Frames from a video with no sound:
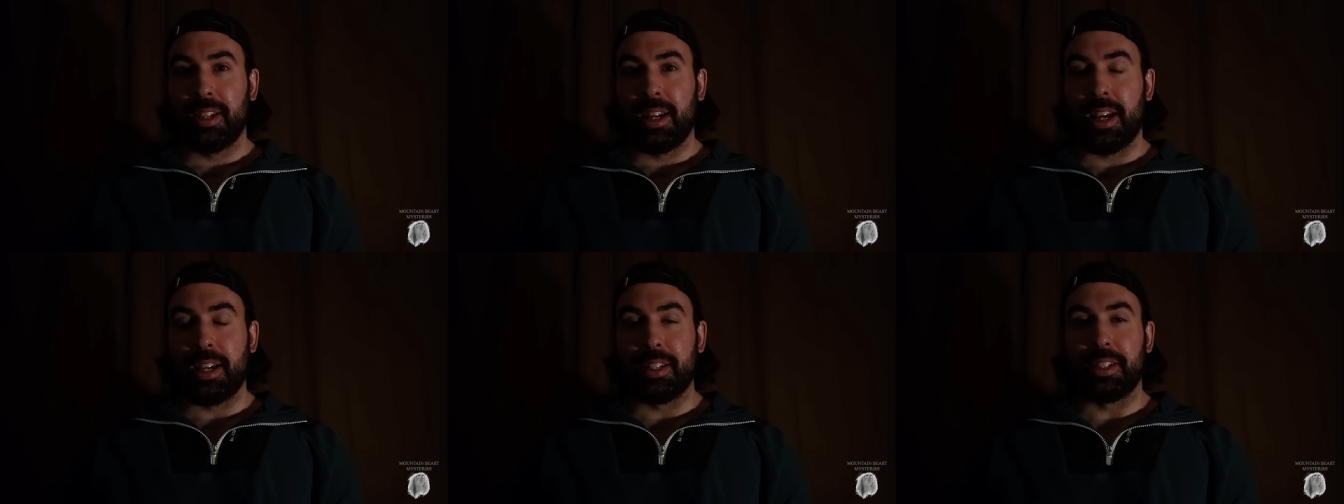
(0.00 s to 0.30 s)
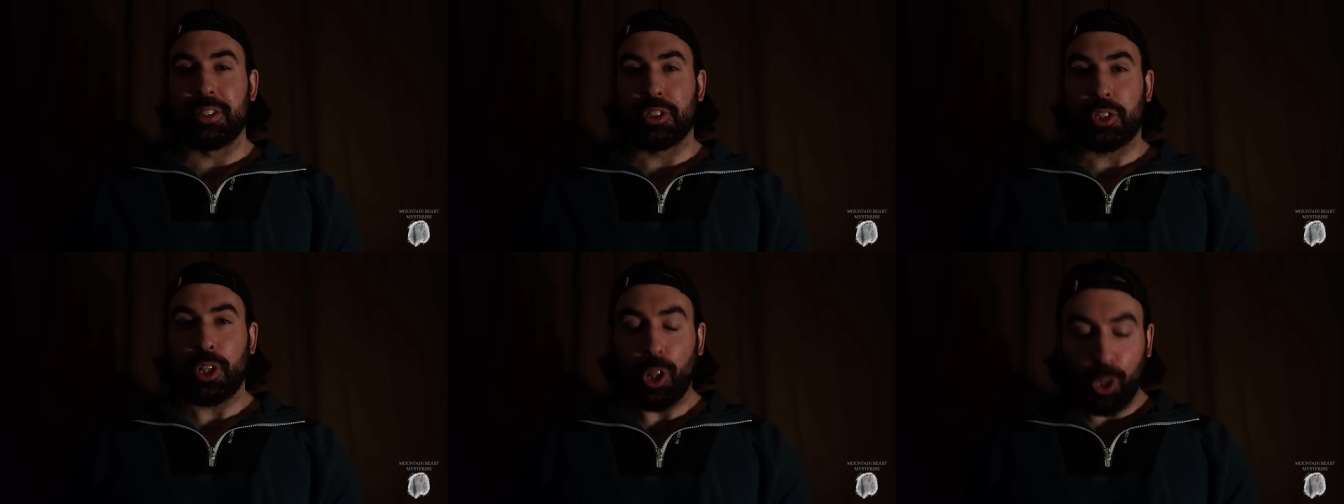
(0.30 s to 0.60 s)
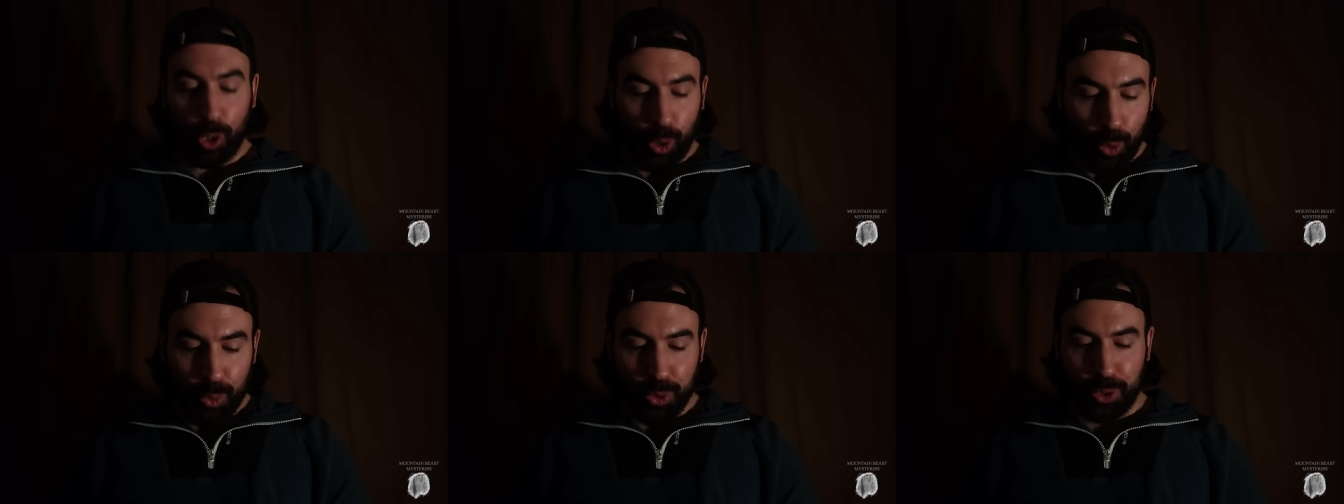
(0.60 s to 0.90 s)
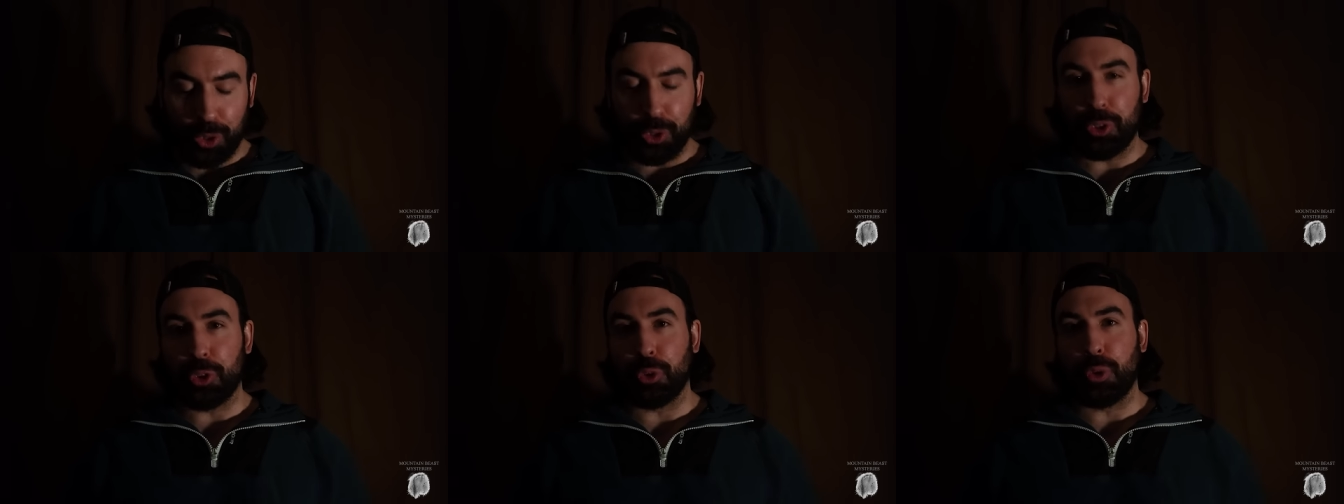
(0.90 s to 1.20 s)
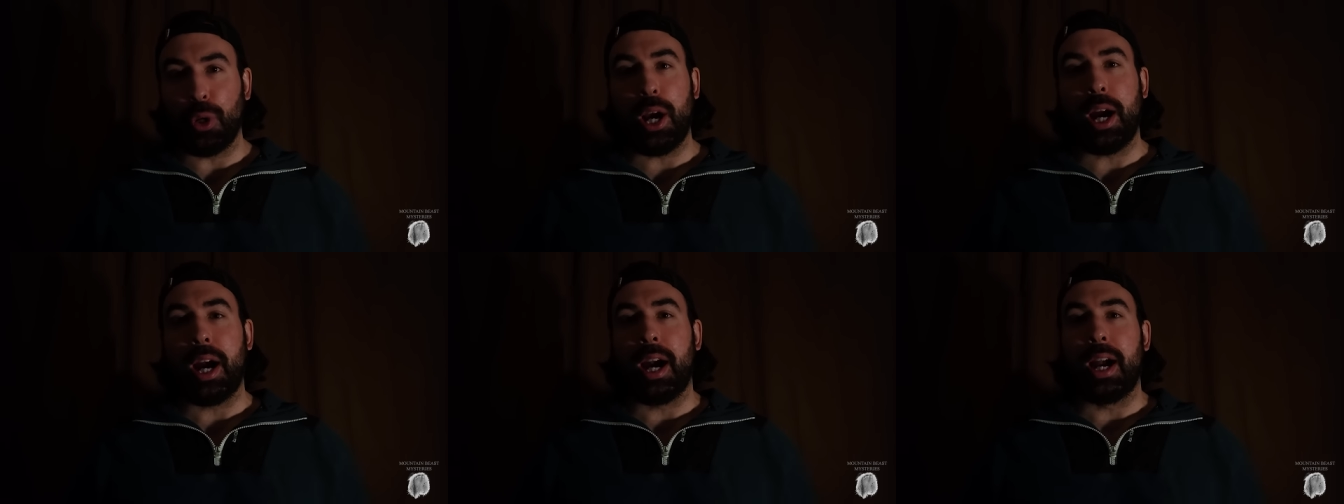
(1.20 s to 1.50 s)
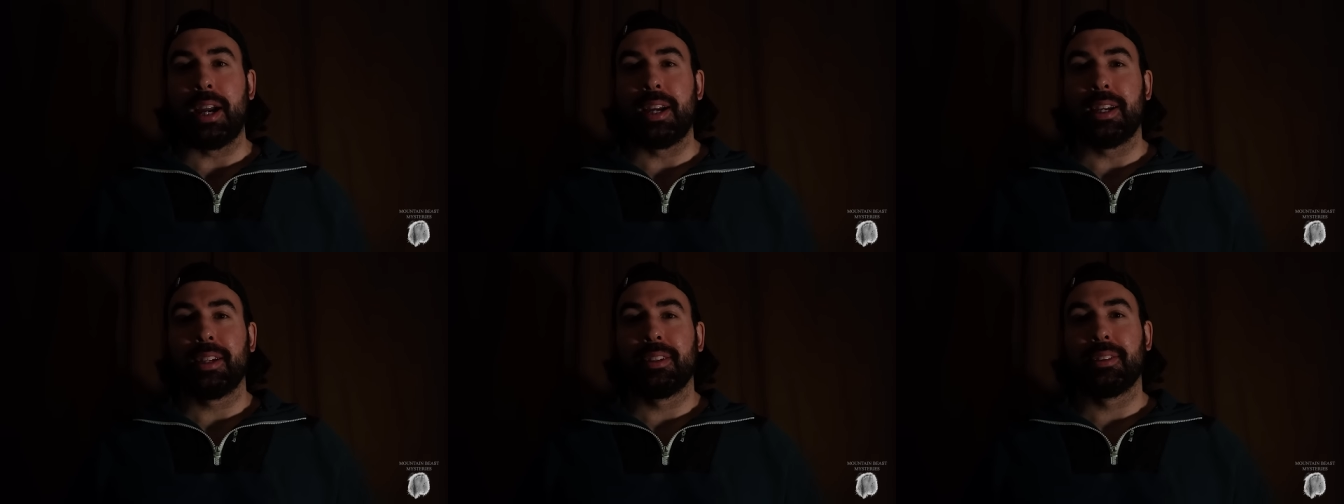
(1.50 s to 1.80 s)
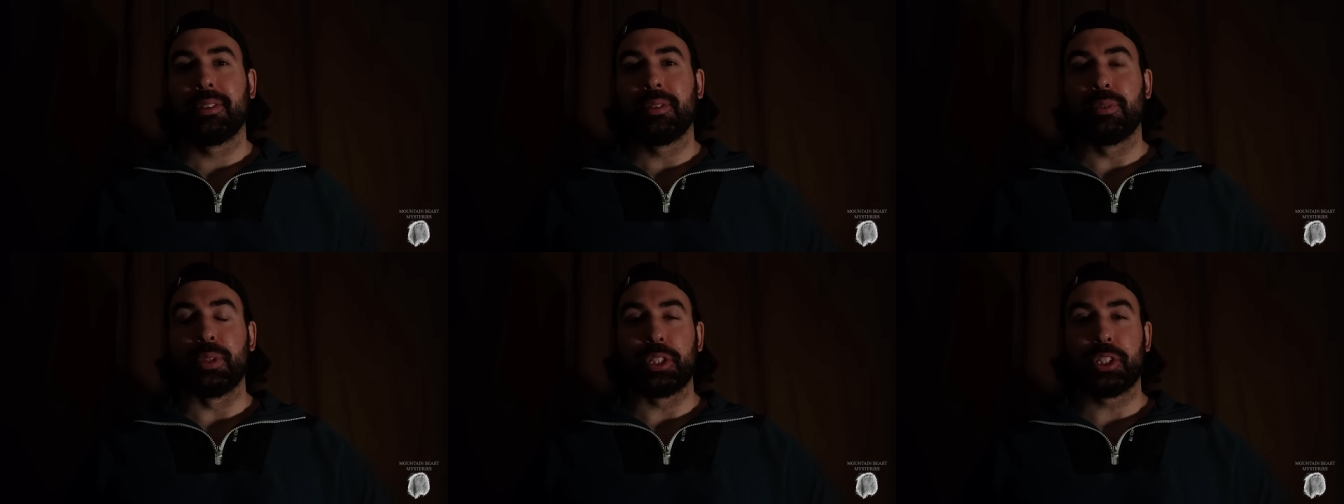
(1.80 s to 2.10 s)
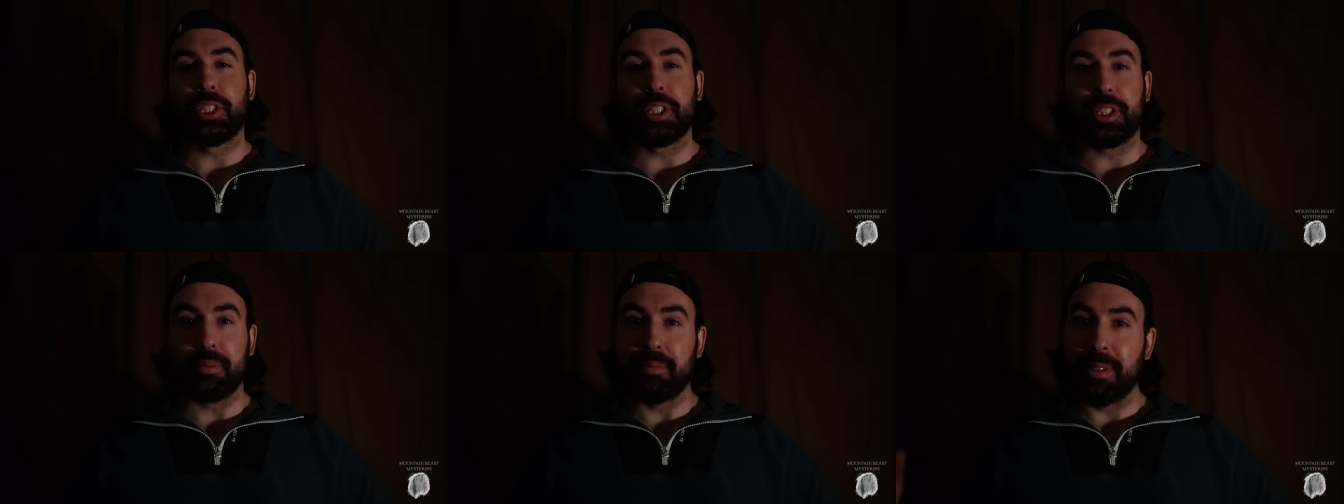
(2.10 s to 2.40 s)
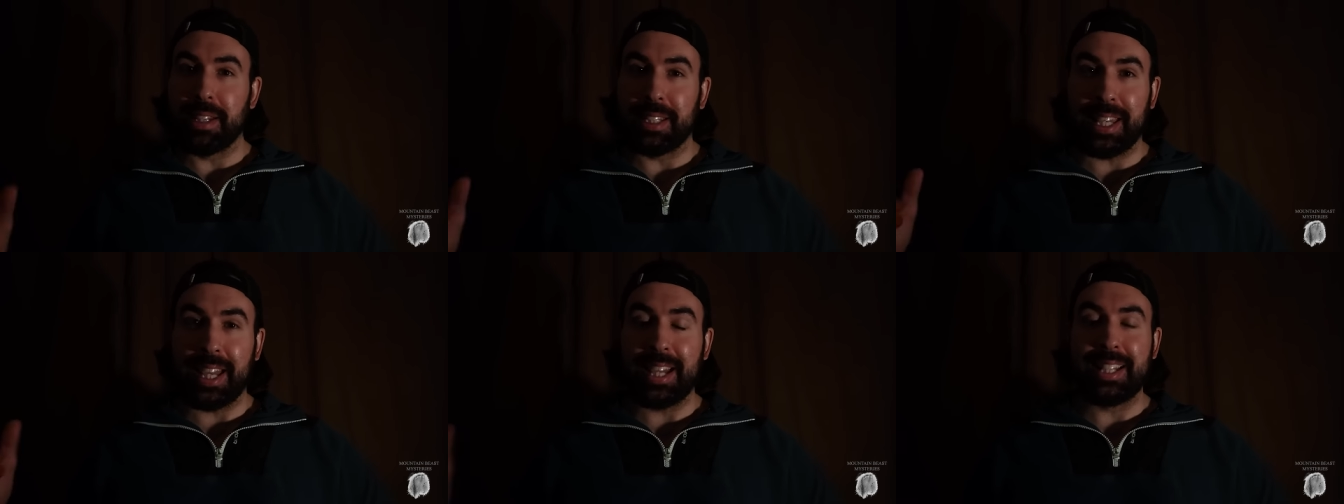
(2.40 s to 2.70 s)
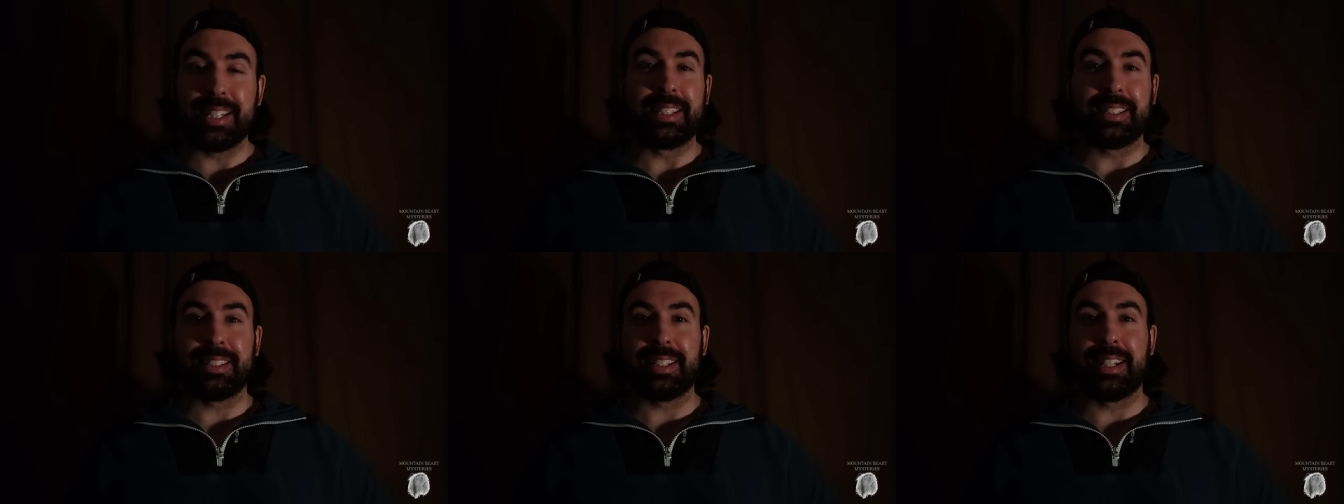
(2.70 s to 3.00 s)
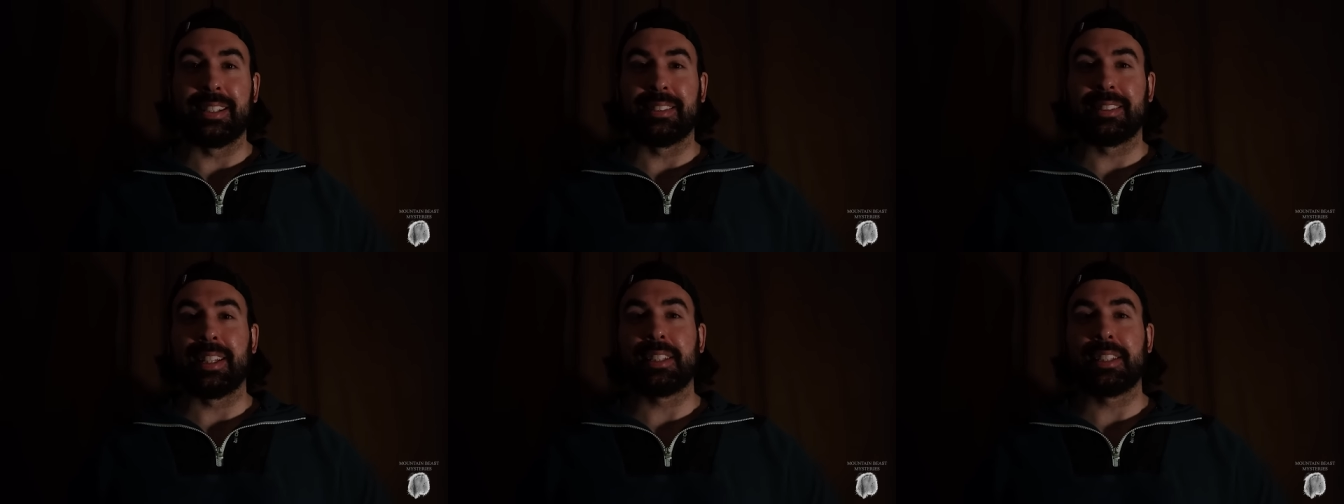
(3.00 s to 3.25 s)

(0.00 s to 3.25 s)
and his clothes are dry, which doesn't make any sense.